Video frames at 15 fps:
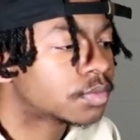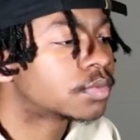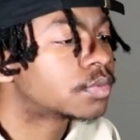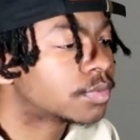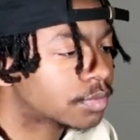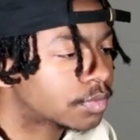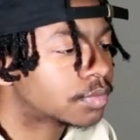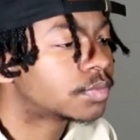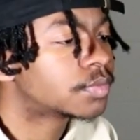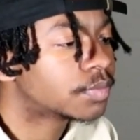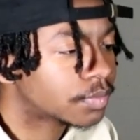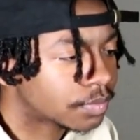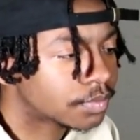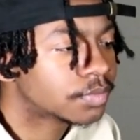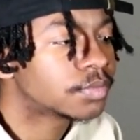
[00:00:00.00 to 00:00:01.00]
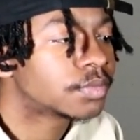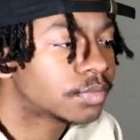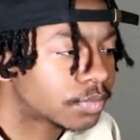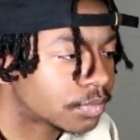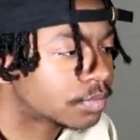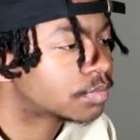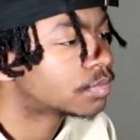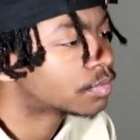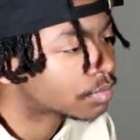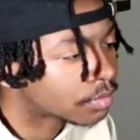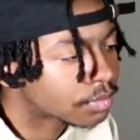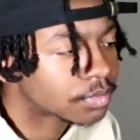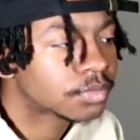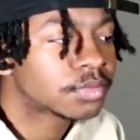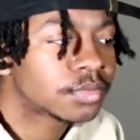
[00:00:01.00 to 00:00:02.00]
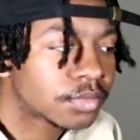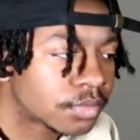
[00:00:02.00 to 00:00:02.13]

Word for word: in my stilo I know the niggas don't